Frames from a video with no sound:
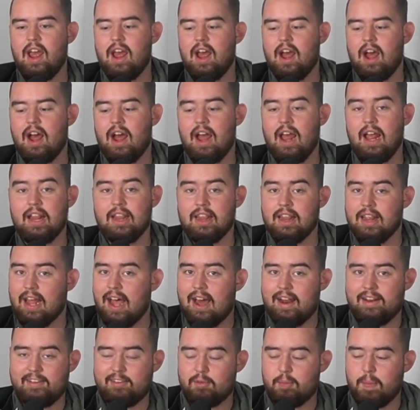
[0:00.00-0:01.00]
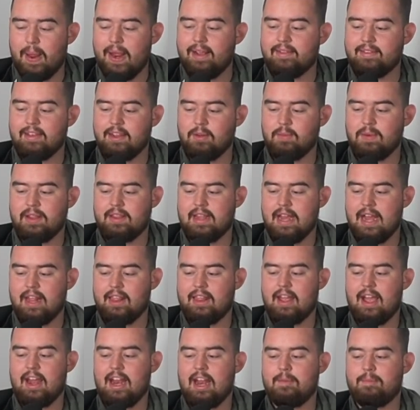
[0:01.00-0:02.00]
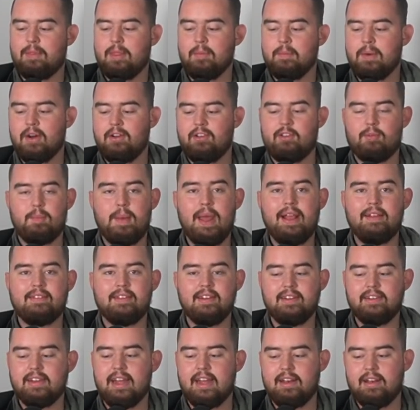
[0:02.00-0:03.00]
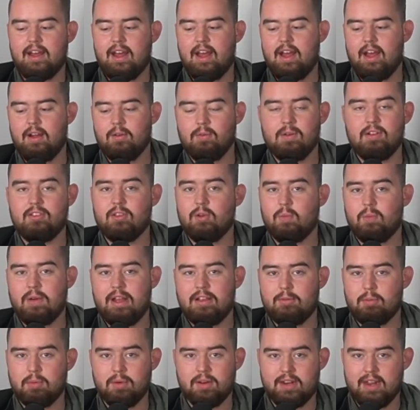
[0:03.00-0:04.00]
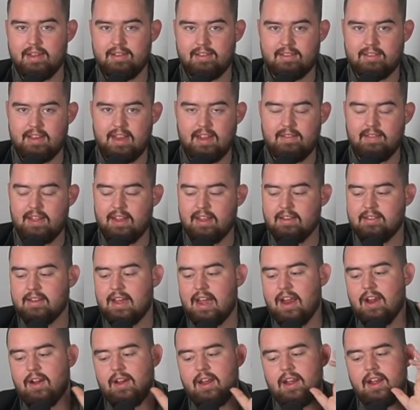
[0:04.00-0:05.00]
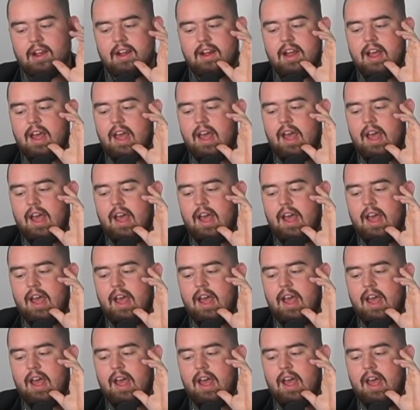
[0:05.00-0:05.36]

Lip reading: A lot of spacing with that lineup, the most spacing that Russell Westbrook has seen the entire year.